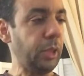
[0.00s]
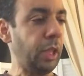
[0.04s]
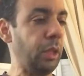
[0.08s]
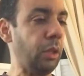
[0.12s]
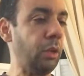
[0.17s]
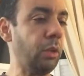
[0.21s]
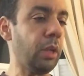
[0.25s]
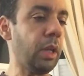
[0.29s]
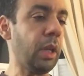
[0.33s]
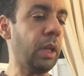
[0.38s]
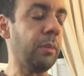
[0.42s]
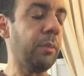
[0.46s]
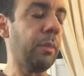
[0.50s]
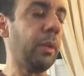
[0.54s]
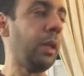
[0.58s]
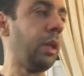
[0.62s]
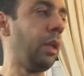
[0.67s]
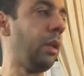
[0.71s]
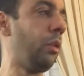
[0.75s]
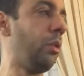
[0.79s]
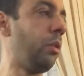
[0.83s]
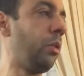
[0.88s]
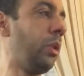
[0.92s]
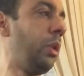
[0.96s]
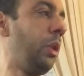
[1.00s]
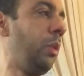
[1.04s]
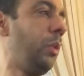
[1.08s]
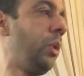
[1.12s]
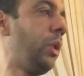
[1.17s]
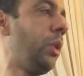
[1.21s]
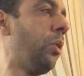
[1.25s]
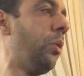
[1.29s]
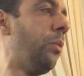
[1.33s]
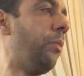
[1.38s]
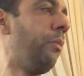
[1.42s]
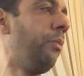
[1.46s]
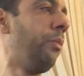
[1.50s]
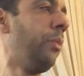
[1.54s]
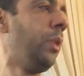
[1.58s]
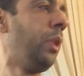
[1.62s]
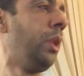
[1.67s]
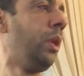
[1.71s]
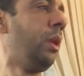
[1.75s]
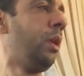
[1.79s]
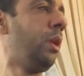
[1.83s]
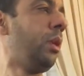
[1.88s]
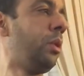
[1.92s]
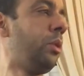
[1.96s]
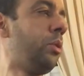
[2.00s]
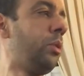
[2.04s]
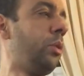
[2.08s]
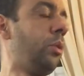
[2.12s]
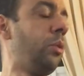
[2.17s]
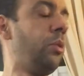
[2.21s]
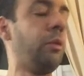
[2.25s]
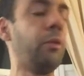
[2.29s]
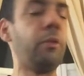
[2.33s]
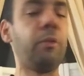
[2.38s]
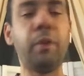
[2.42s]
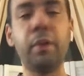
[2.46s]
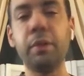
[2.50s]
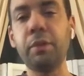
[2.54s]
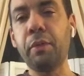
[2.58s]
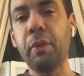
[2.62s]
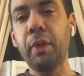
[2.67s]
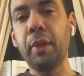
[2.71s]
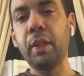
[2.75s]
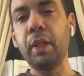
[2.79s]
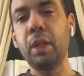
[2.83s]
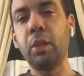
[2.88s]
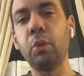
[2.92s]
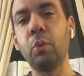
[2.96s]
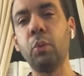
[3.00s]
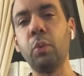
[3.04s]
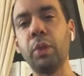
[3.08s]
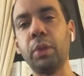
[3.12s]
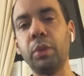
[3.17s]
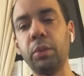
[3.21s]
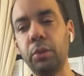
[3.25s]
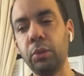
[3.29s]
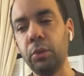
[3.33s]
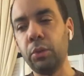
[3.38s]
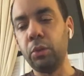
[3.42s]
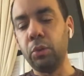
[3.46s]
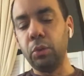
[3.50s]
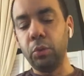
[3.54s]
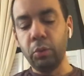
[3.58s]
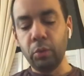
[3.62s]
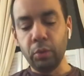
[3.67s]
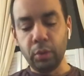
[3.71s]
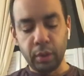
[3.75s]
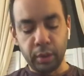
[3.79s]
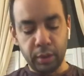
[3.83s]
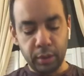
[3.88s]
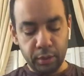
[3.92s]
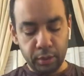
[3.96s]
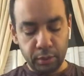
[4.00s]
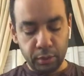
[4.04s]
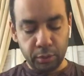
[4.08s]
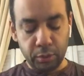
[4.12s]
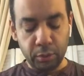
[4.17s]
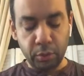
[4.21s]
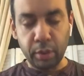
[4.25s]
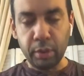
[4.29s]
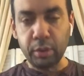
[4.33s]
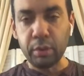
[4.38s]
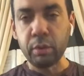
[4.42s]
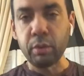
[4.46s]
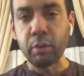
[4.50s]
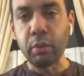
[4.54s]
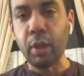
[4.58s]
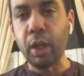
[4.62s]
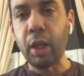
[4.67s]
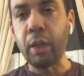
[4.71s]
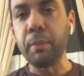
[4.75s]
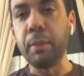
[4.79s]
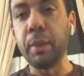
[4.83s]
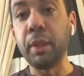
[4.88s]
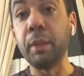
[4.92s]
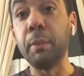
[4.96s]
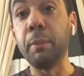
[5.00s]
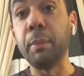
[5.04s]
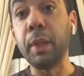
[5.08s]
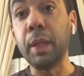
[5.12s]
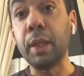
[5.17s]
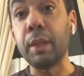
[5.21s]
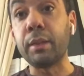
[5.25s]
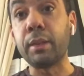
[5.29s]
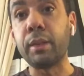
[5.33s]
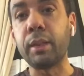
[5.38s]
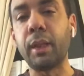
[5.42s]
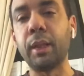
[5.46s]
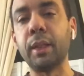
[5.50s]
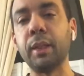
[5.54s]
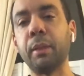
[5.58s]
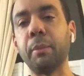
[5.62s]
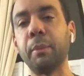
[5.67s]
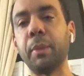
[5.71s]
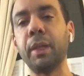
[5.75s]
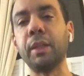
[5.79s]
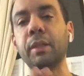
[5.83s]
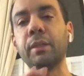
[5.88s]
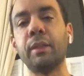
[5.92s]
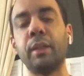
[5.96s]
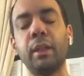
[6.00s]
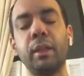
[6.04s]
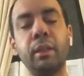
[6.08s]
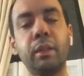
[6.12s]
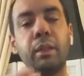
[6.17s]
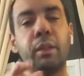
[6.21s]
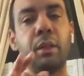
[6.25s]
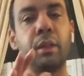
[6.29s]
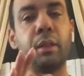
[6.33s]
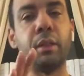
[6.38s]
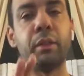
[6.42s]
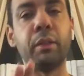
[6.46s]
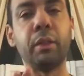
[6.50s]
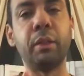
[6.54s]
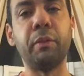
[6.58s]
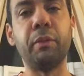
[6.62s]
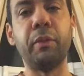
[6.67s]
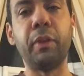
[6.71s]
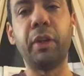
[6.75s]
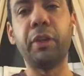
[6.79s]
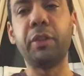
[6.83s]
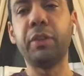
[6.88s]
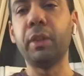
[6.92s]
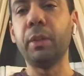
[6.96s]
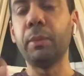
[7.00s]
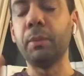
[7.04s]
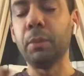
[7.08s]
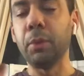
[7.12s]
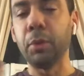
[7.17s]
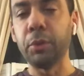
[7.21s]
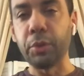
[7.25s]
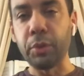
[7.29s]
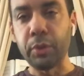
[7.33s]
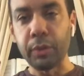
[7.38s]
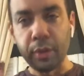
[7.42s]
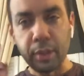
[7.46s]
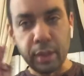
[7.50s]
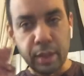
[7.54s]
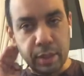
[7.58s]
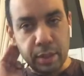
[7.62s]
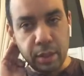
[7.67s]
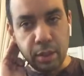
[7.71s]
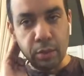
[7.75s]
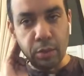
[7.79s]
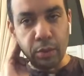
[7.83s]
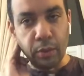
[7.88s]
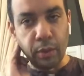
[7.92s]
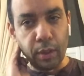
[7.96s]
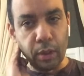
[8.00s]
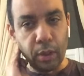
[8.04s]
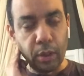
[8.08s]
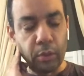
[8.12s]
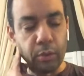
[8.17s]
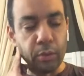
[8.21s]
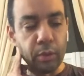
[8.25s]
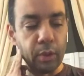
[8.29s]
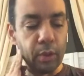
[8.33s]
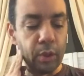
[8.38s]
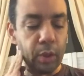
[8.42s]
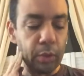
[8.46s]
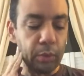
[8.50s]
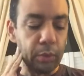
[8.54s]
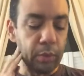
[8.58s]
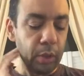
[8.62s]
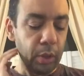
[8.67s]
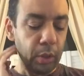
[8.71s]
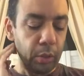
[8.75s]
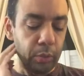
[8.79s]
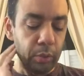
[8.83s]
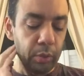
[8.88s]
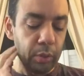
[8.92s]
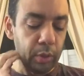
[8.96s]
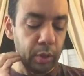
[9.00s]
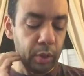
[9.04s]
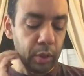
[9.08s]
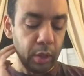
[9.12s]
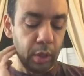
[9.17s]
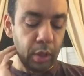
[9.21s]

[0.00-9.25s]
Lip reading: Okay, here we go. So the first thing that you want to do is transcribe the bass line. The bass line is very simple. Just listen to the low notes.